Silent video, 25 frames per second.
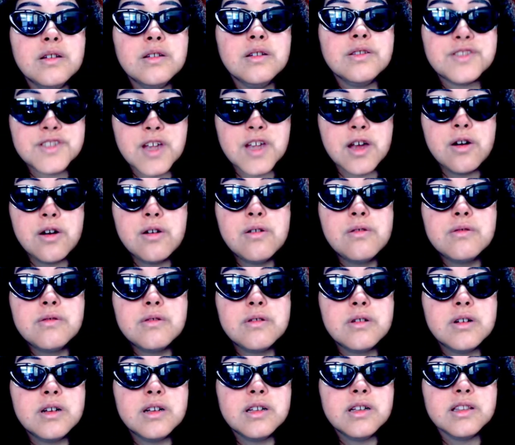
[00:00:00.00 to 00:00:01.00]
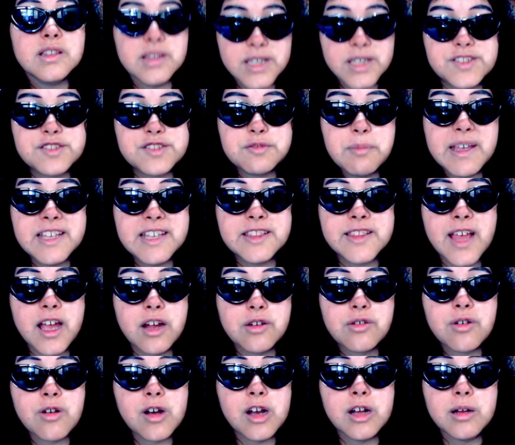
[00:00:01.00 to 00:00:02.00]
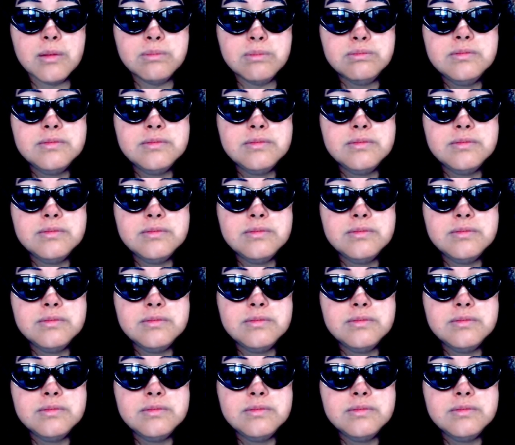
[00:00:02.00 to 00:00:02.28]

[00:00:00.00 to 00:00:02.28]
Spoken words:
So, let's make that grub.